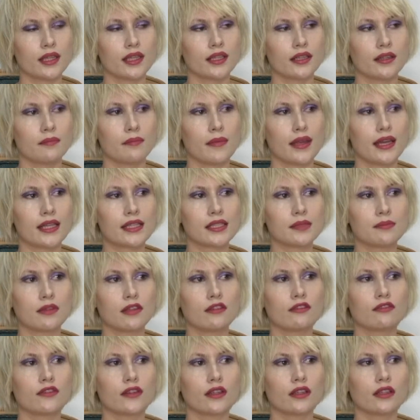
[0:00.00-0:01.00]
and it makes me
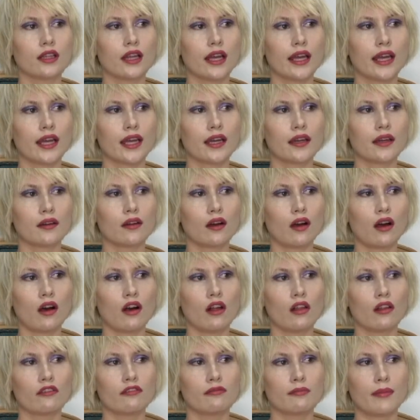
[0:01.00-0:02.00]
feel like
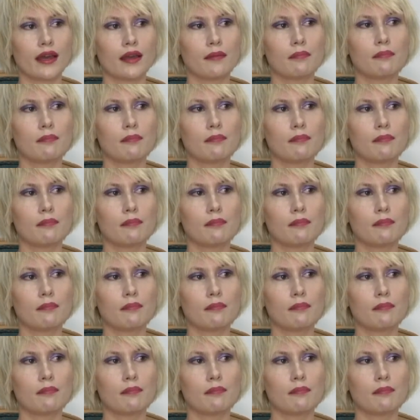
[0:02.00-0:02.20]
all of my